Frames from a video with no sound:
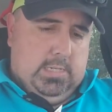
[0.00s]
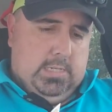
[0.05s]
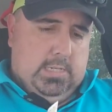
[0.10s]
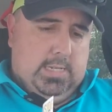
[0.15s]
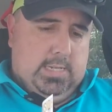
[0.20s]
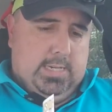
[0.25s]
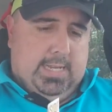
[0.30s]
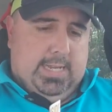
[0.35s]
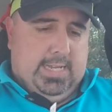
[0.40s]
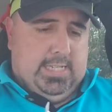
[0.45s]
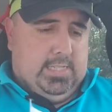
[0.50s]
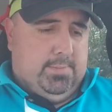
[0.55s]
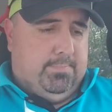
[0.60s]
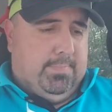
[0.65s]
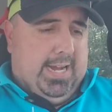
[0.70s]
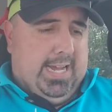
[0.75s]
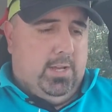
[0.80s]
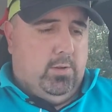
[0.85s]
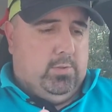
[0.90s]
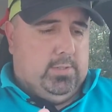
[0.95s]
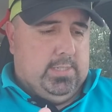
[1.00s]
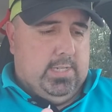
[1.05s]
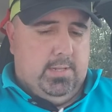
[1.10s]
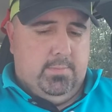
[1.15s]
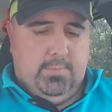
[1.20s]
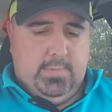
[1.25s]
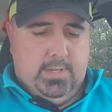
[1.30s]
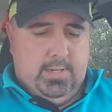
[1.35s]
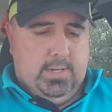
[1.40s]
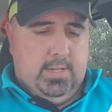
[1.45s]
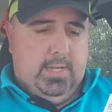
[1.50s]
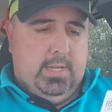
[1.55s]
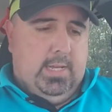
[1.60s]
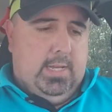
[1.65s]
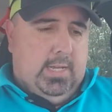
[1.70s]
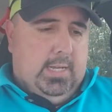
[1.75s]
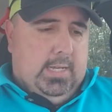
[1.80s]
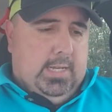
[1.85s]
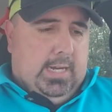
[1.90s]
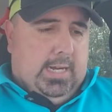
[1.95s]
Enhanced bio scent.
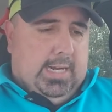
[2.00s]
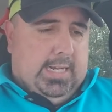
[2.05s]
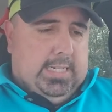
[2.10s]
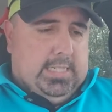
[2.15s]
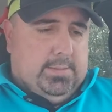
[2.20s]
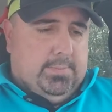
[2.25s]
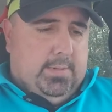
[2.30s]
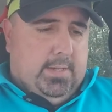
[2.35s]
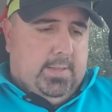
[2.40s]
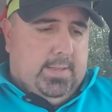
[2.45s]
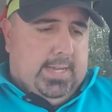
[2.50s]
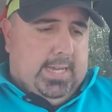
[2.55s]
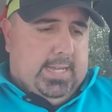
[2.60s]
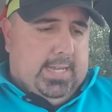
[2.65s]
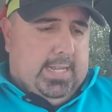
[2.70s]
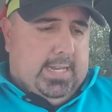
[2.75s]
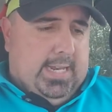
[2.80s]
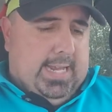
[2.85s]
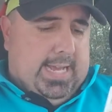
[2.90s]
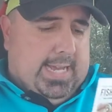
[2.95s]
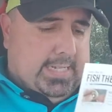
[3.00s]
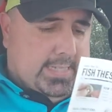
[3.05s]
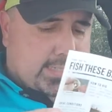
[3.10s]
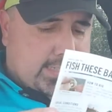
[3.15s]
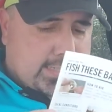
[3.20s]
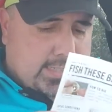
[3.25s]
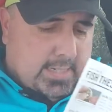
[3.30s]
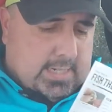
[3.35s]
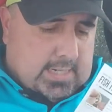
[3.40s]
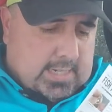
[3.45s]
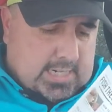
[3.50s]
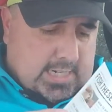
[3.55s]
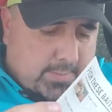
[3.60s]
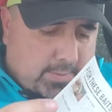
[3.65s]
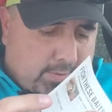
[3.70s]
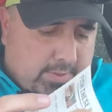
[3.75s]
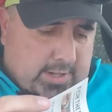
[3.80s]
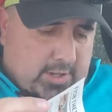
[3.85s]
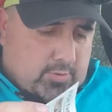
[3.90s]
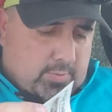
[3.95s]
I didn't smell that. The last
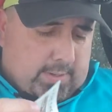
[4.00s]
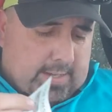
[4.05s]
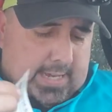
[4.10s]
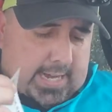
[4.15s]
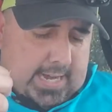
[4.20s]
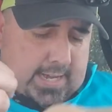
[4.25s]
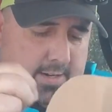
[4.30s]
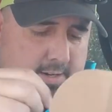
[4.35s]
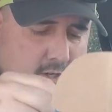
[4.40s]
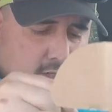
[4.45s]
couple things we got